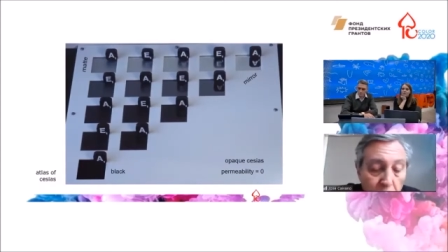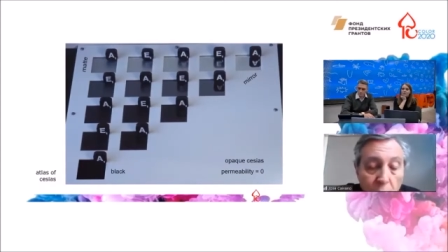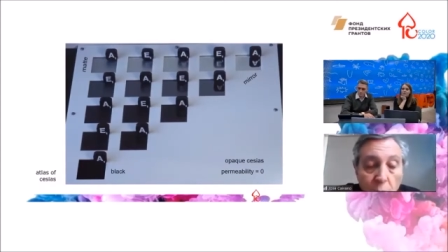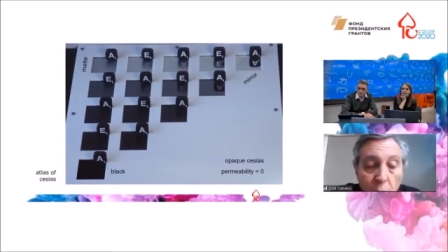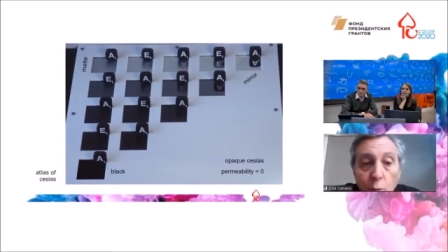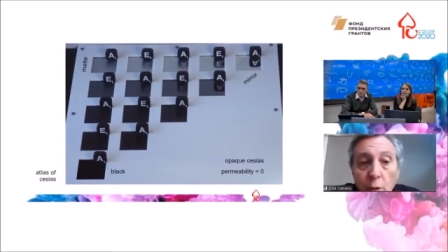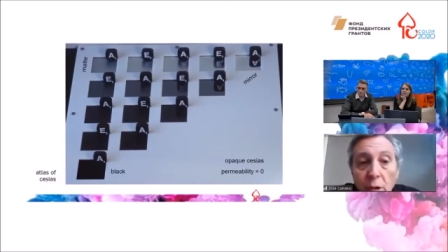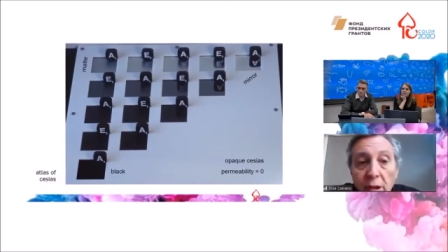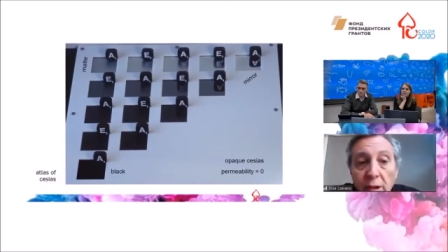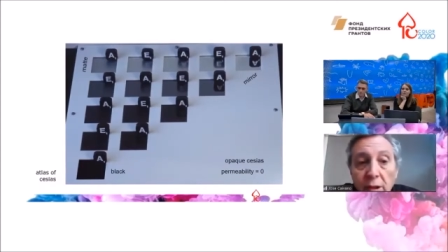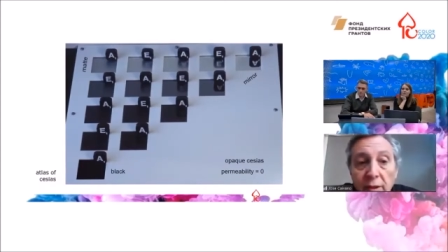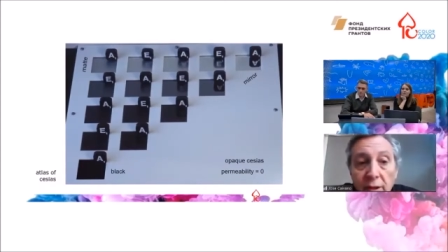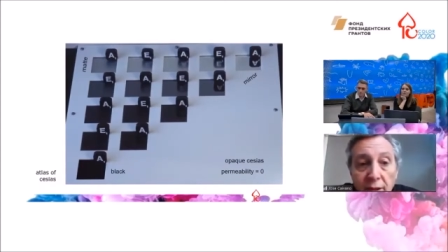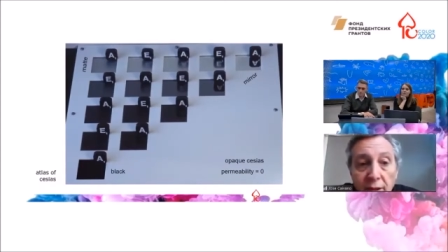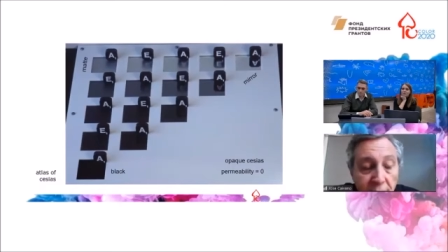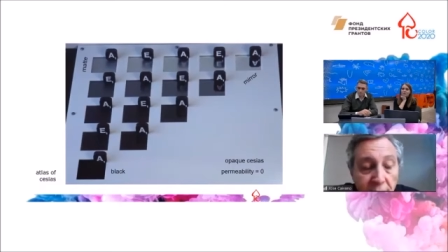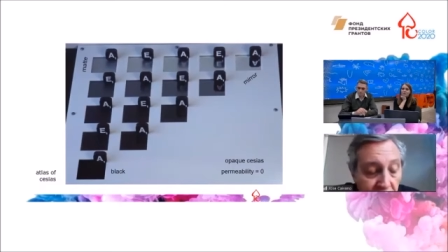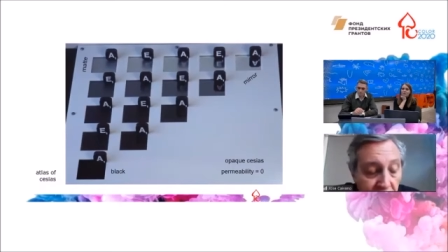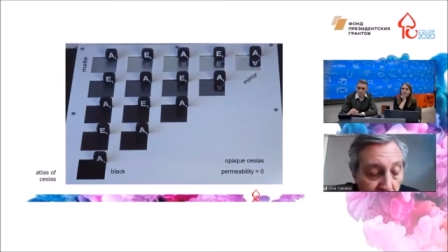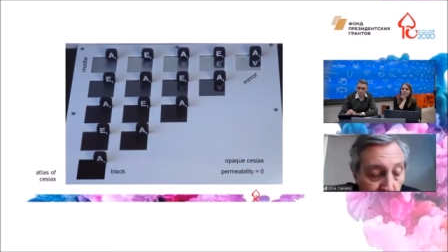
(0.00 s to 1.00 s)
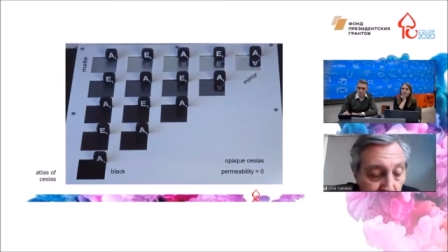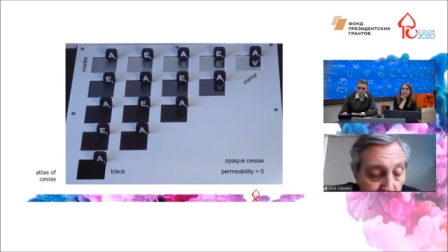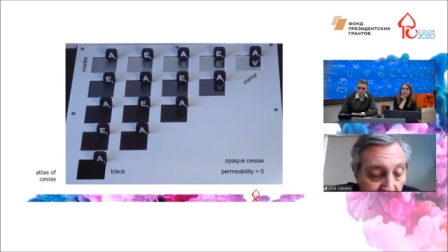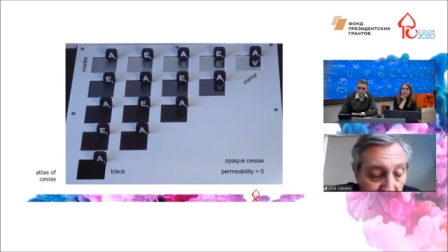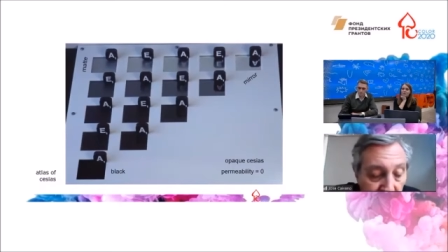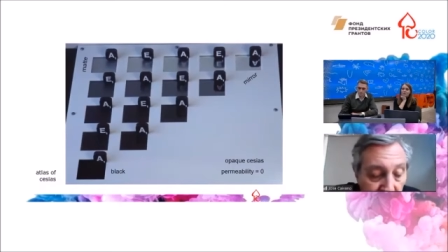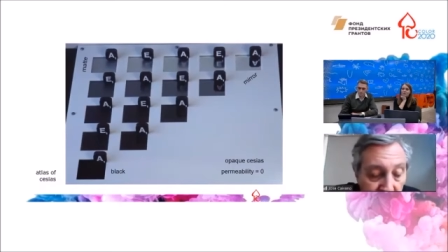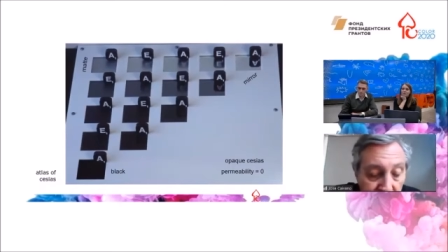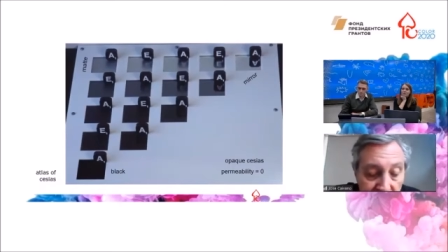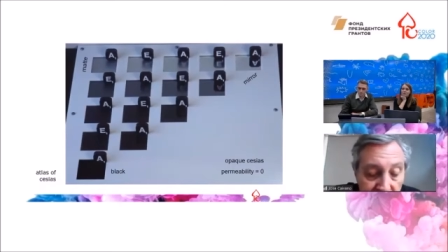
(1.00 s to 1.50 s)
with
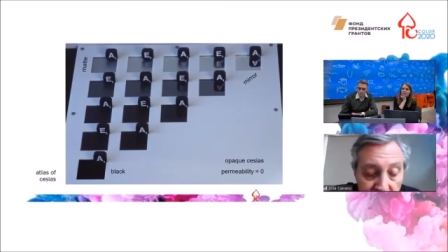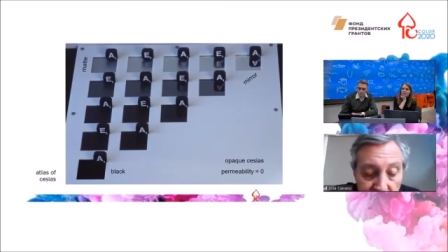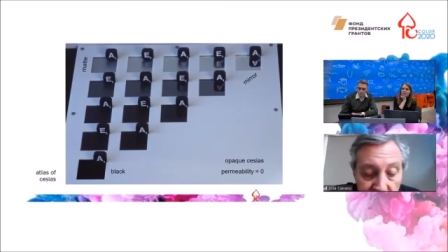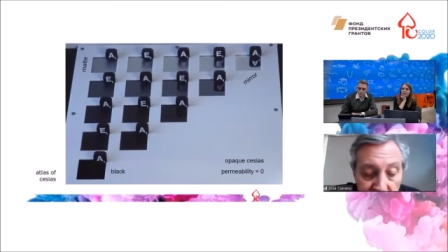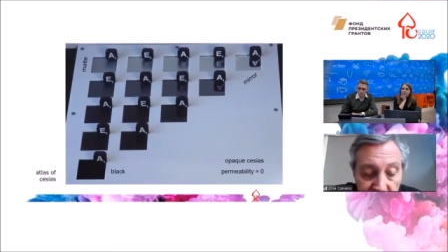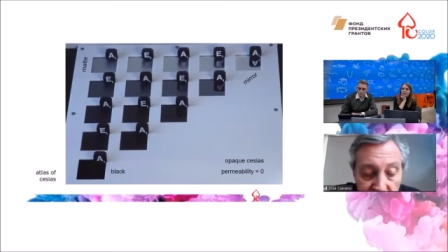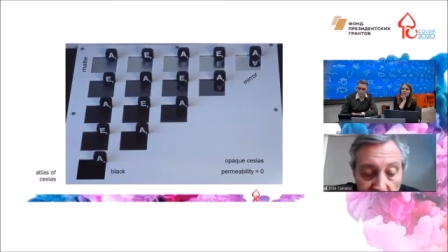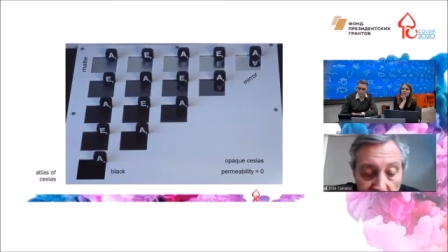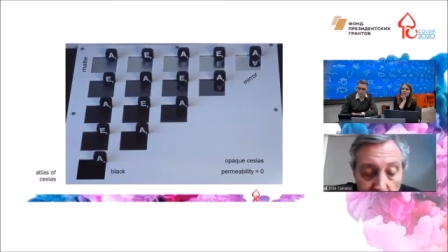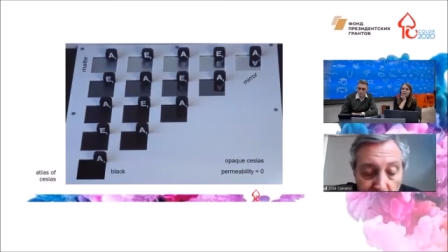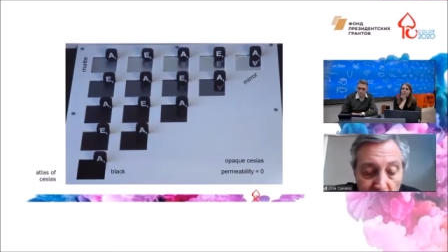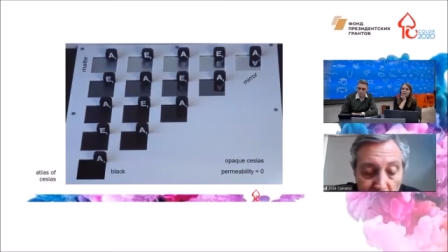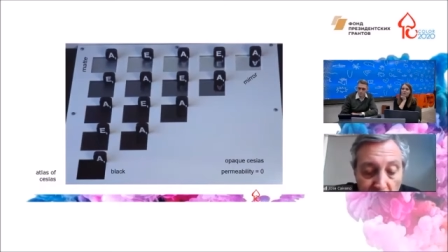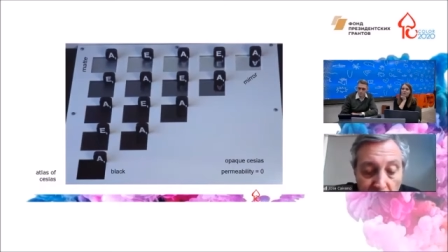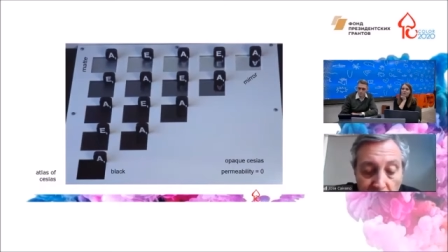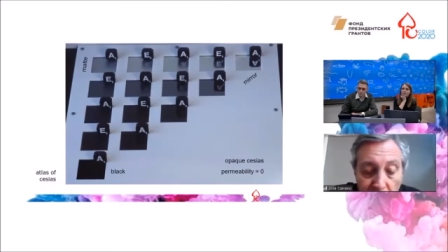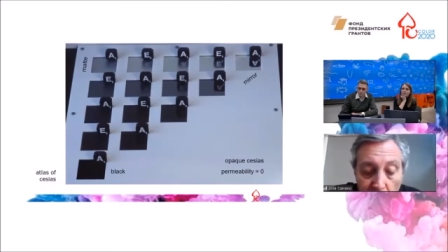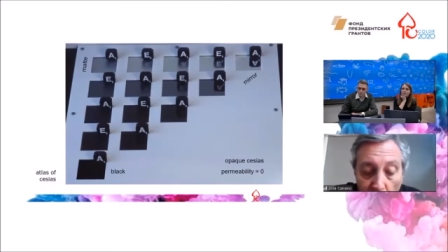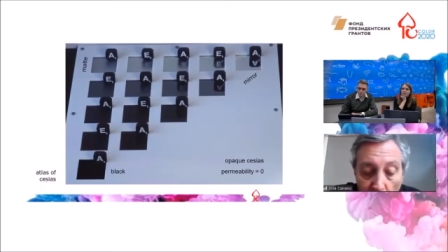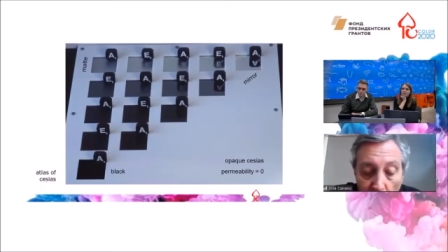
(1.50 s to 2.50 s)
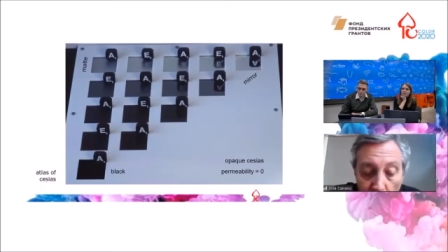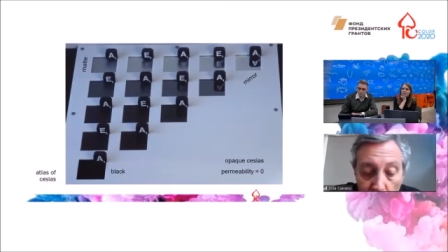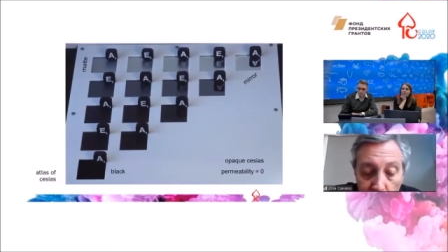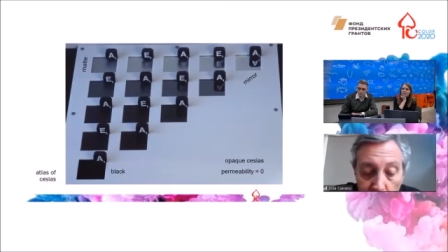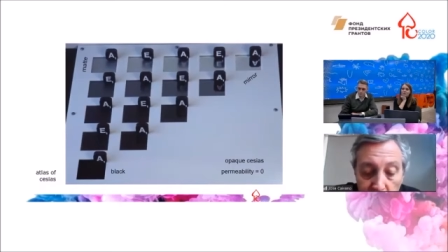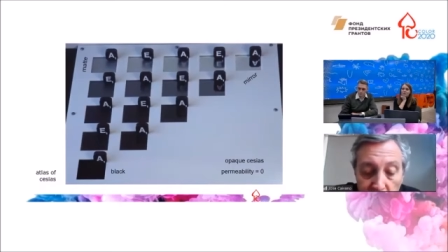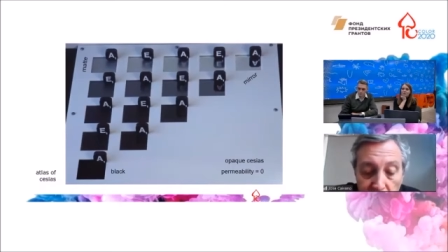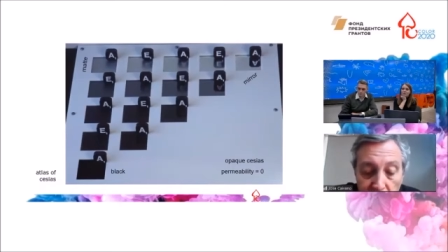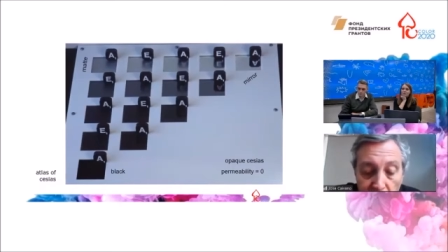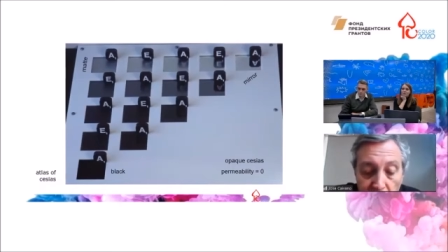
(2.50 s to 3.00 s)
intermediate steps of
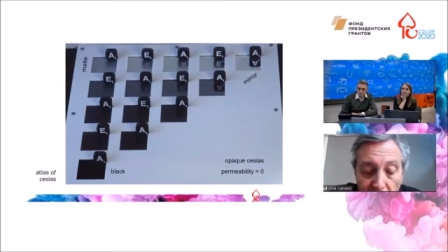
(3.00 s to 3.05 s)
gloss